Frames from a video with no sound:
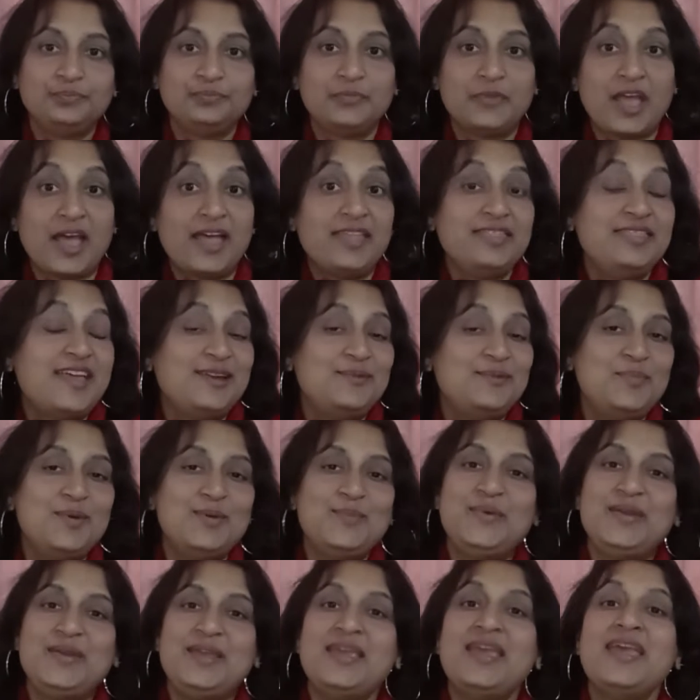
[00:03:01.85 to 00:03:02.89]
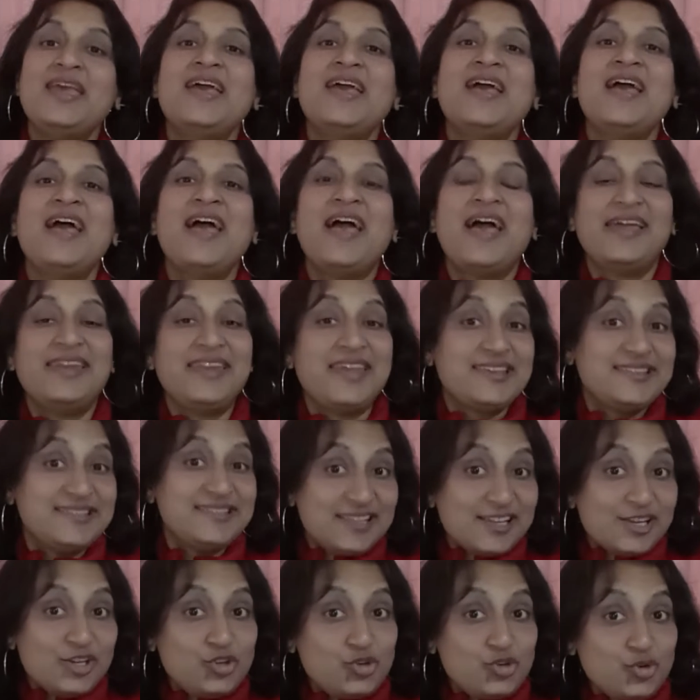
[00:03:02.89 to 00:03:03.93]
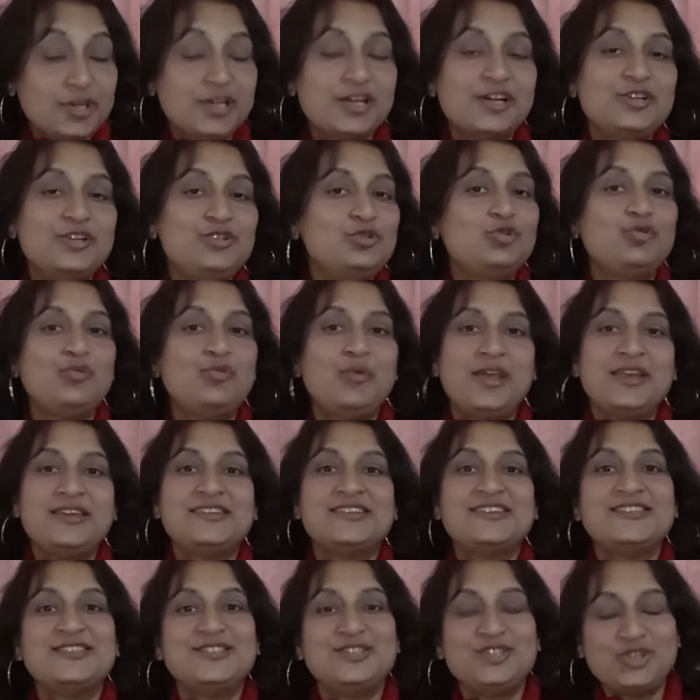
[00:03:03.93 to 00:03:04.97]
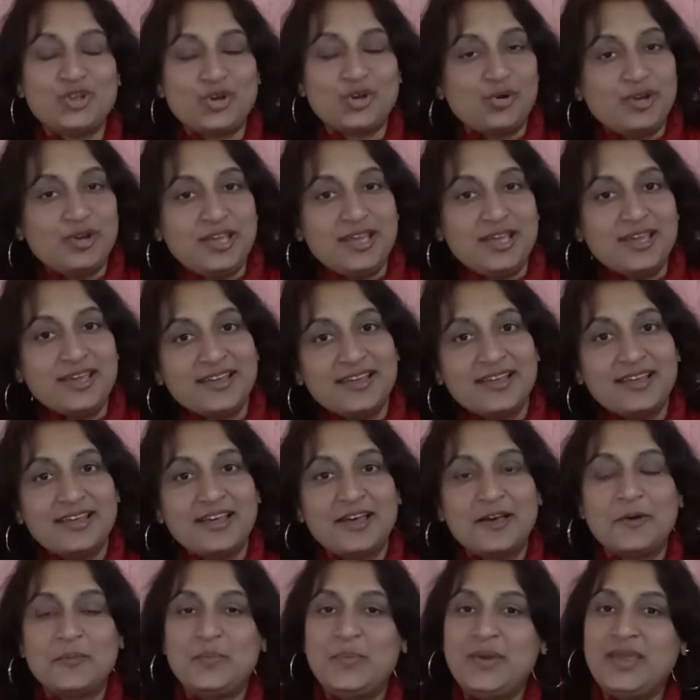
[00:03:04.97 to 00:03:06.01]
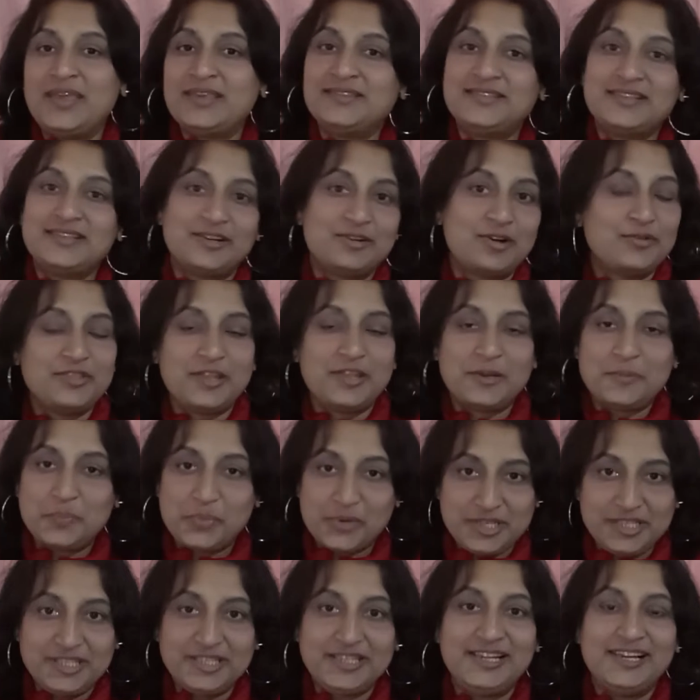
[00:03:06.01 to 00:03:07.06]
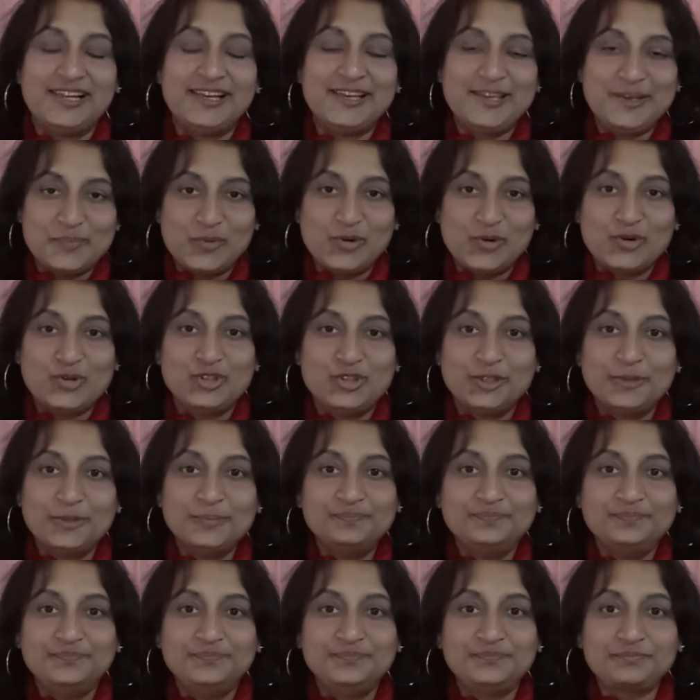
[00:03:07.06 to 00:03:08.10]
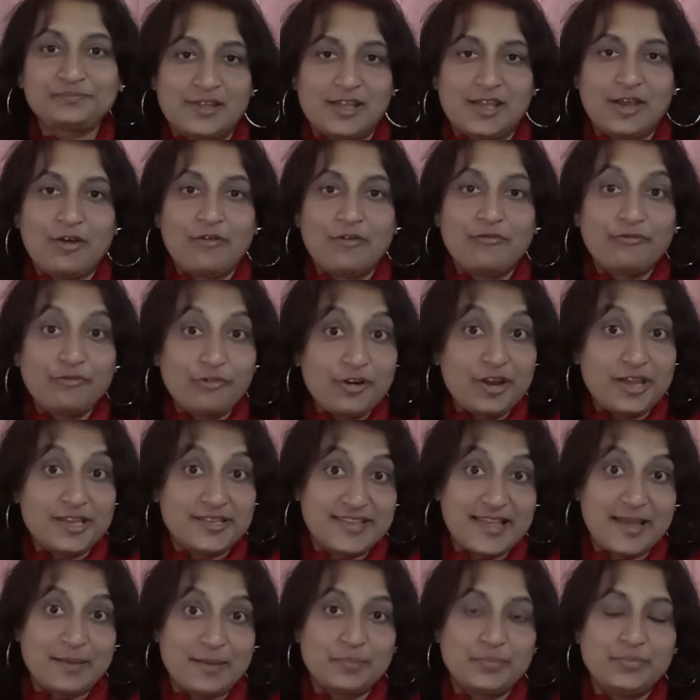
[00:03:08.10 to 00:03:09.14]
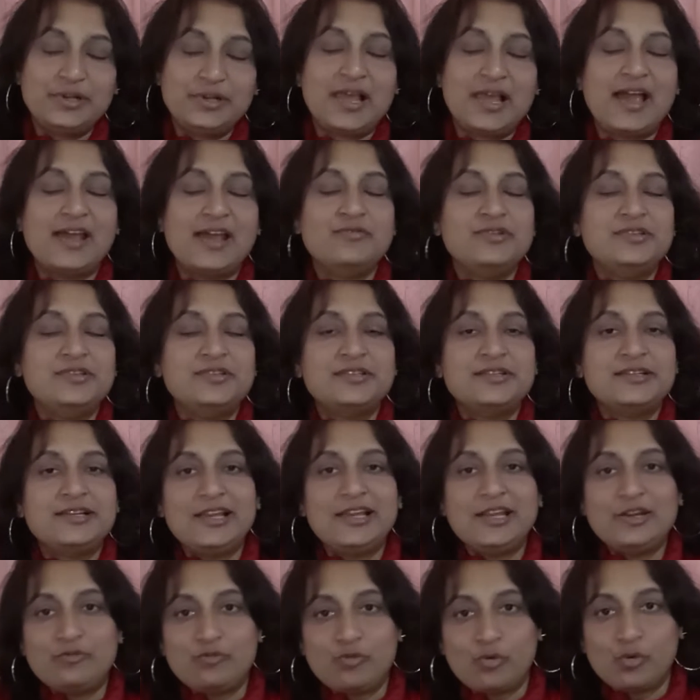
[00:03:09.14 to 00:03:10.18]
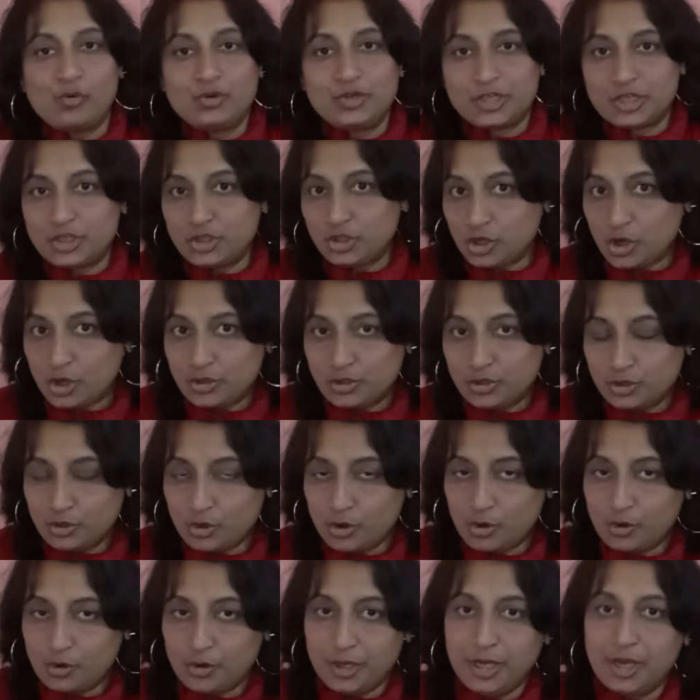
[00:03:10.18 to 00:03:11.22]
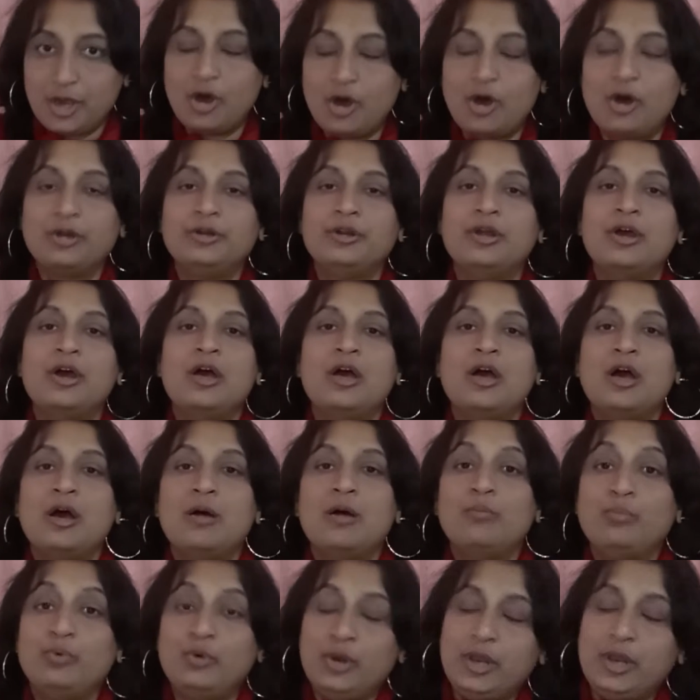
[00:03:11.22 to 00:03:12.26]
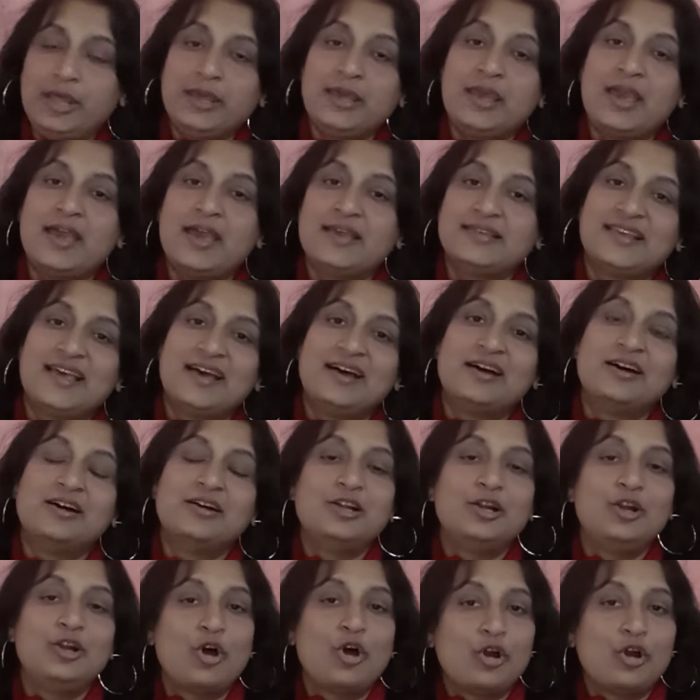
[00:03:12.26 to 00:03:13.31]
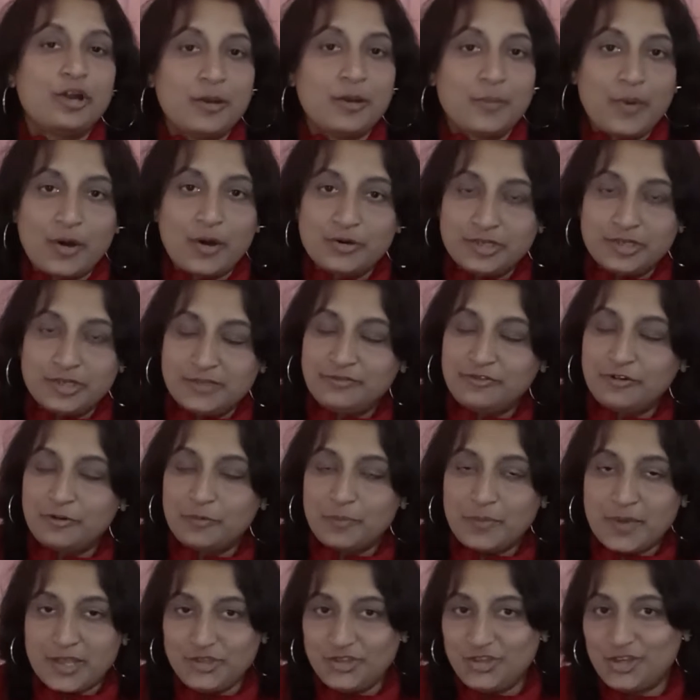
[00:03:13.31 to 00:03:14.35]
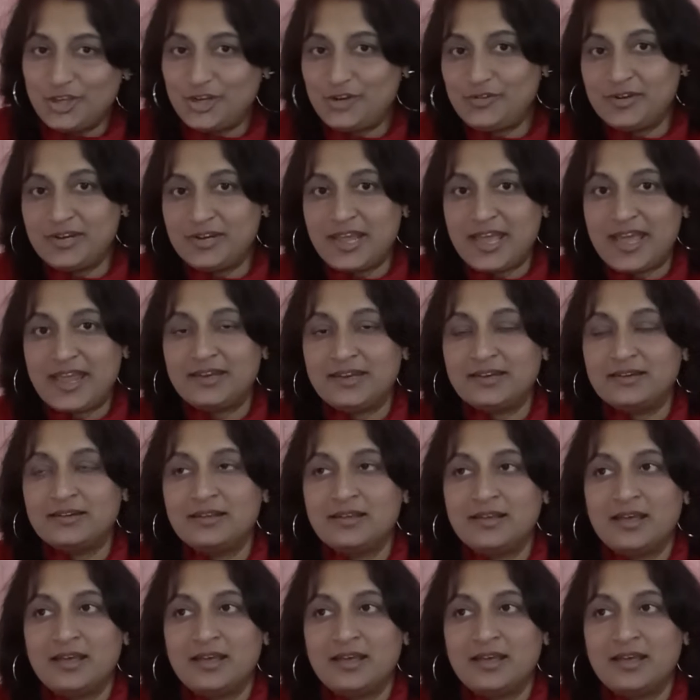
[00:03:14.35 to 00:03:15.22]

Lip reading: and that may be an excellent trigger to create a story based around that particular emotion. For example, I recently wrote a short story on bullying, as I heard a lot about it from my children and